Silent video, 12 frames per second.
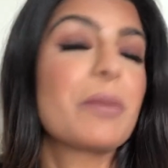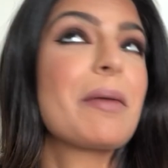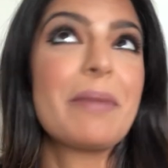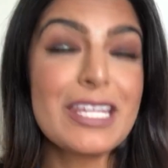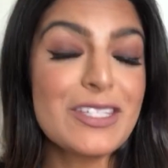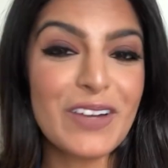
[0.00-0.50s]
my
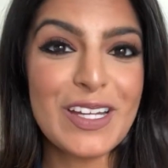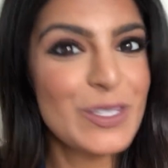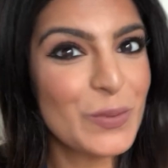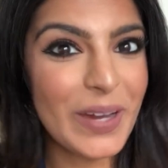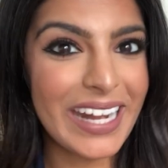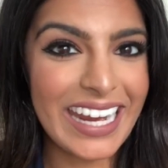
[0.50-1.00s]
best
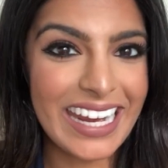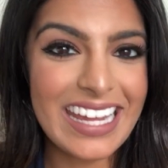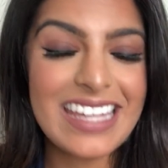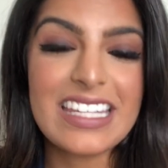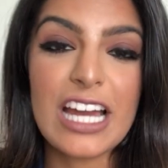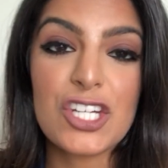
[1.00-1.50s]
friend's wedding
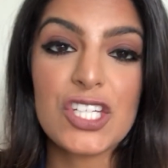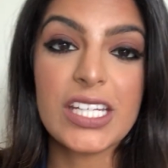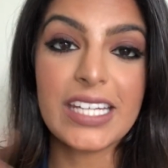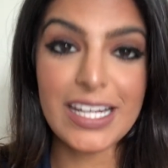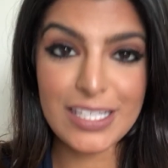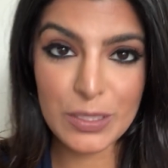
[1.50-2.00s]
is actually
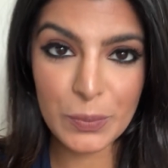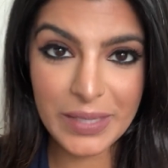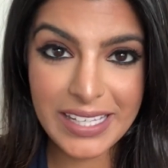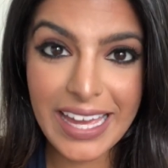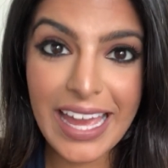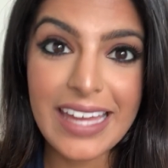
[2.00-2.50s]
next
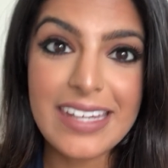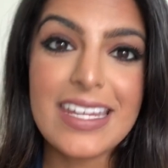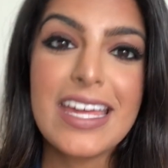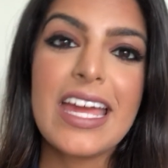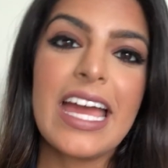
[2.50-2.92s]
weekend,